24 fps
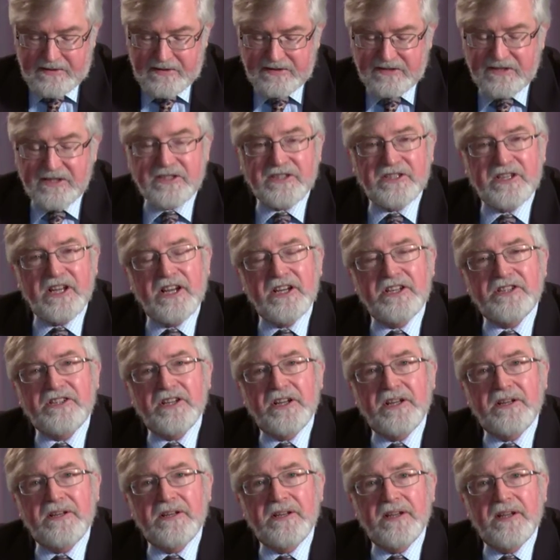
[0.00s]
This
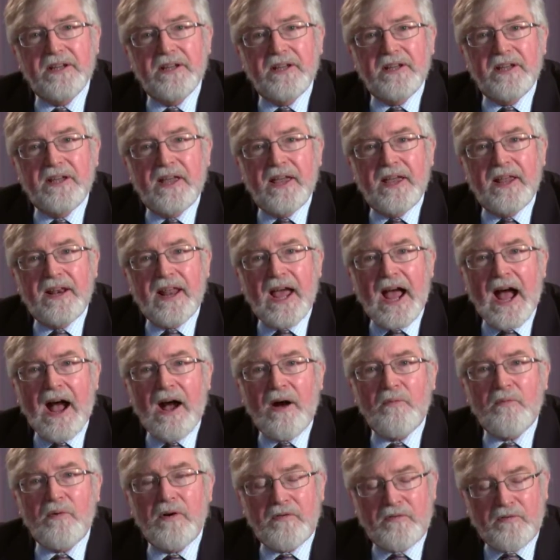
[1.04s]
distinction in
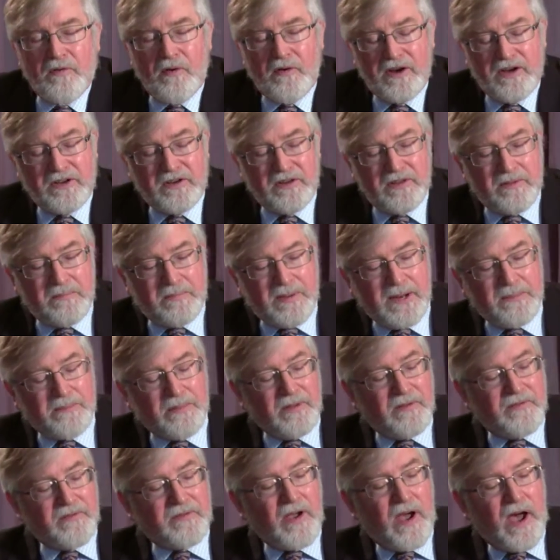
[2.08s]
how referring to the
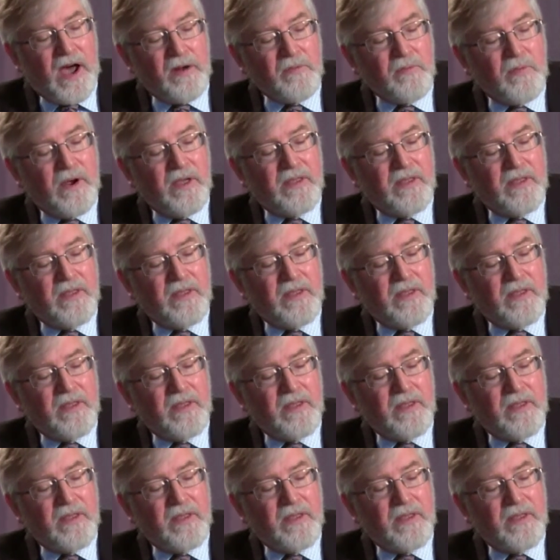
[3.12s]
people of God,